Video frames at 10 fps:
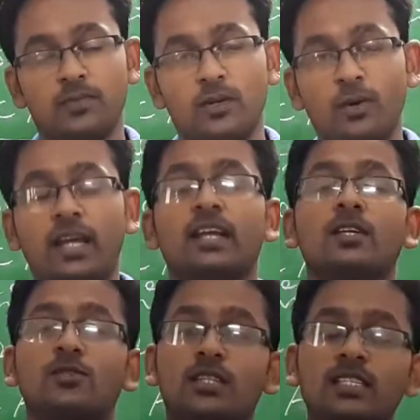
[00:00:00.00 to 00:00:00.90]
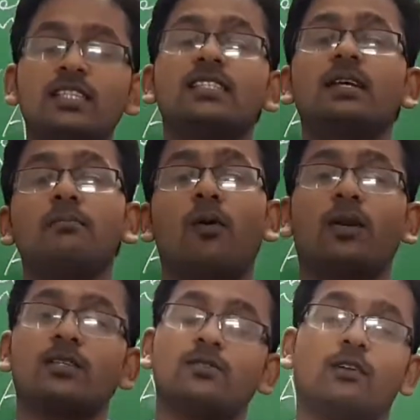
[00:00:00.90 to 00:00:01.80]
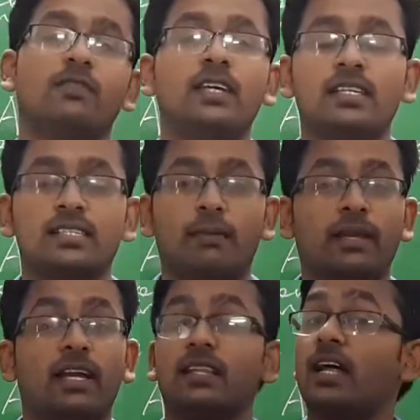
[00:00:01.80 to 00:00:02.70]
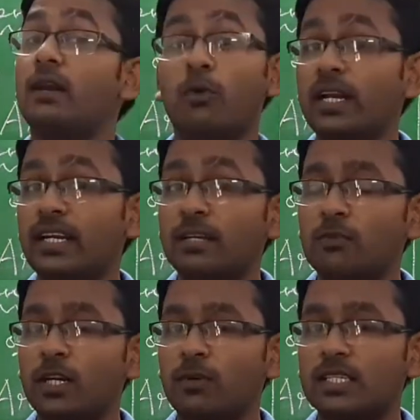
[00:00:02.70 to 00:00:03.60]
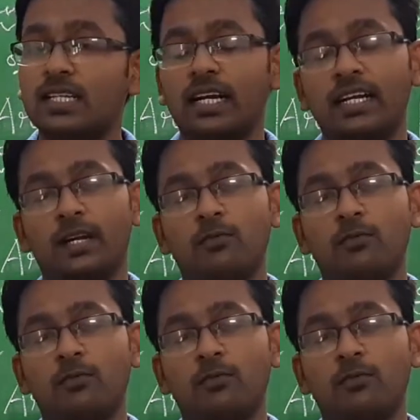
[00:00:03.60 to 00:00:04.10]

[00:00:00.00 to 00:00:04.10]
Okay, so this is the importance of the Islamic calendar, and when it was started